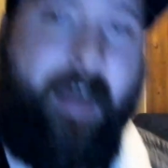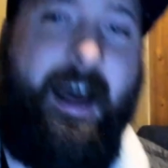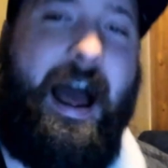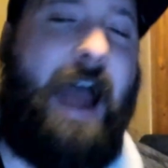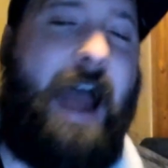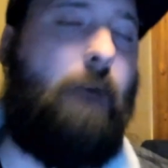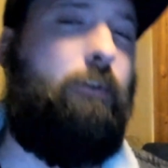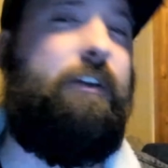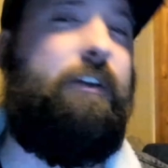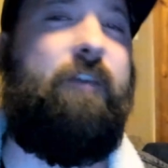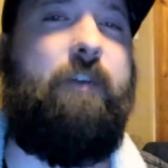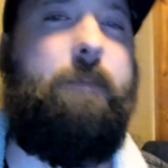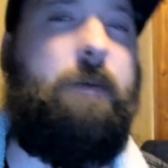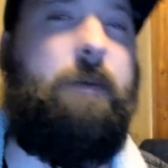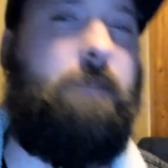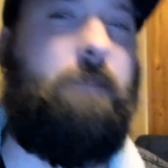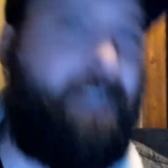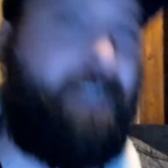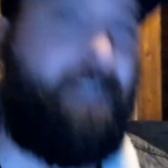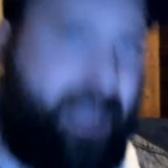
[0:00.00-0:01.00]
I will never be
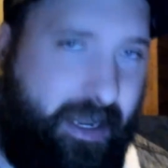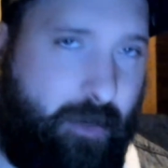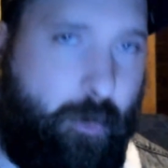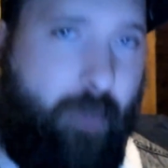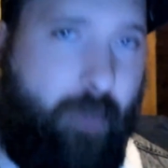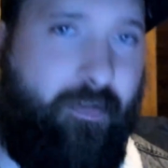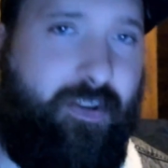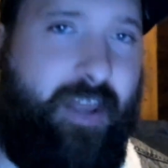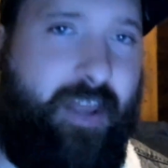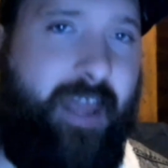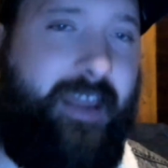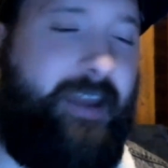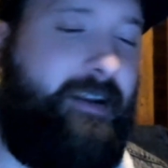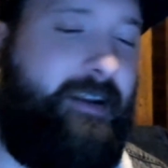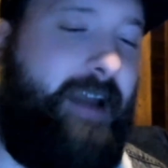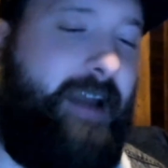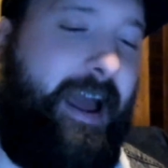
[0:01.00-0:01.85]
mistaken, overtaken. I